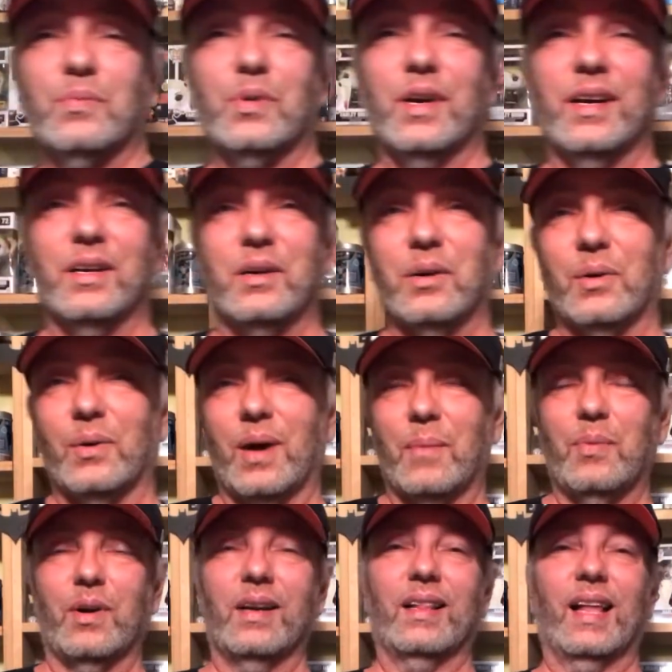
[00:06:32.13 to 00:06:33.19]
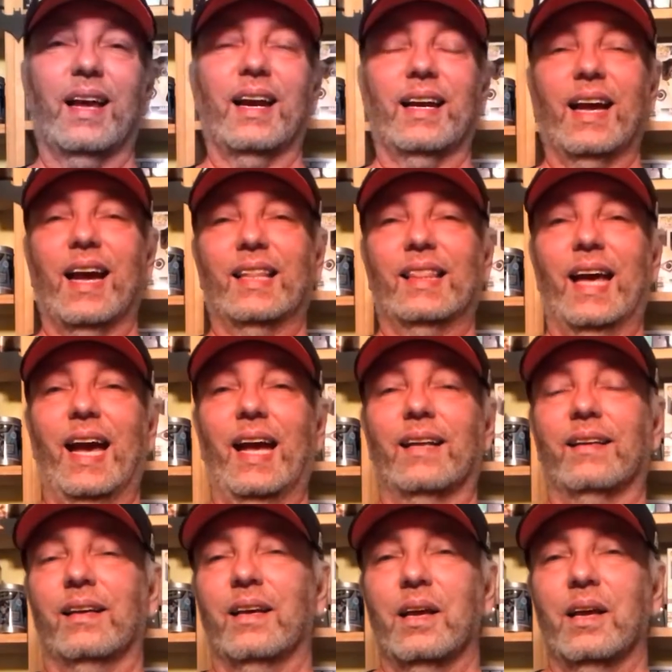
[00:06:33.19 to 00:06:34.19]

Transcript: Pretty cool. I'm pretty glad I got that.